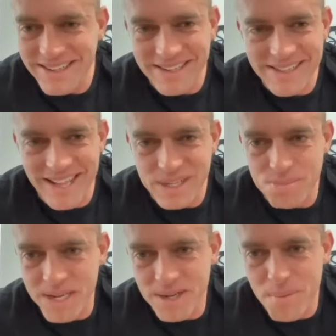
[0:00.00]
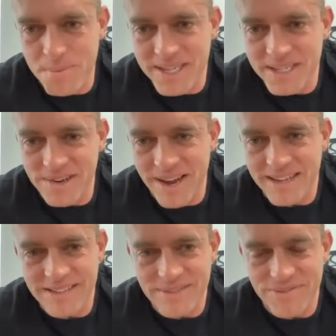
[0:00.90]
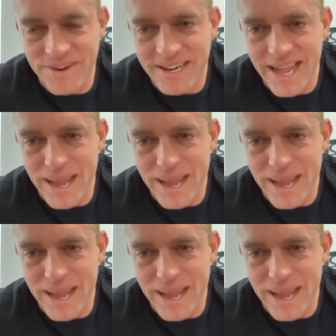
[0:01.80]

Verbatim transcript: Like that's my dopamine scratch is a fucking